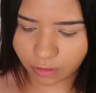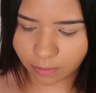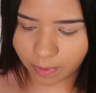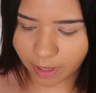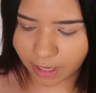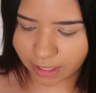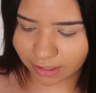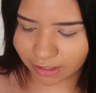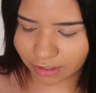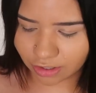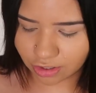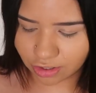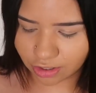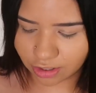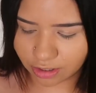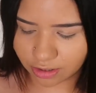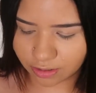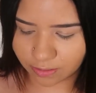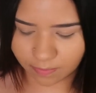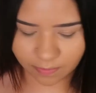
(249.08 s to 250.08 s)

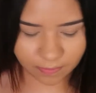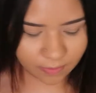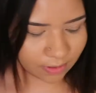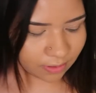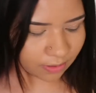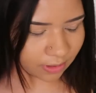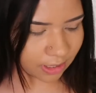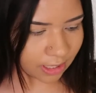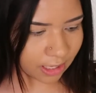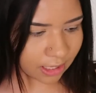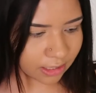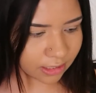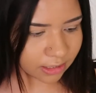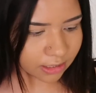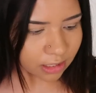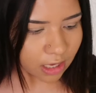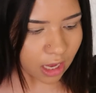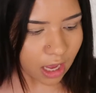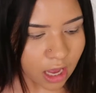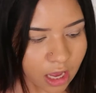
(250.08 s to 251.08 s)
packaging is very nice.
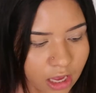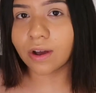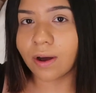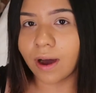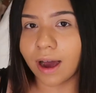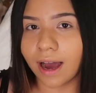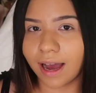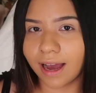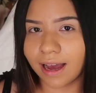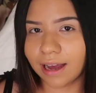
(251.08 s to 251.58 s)
So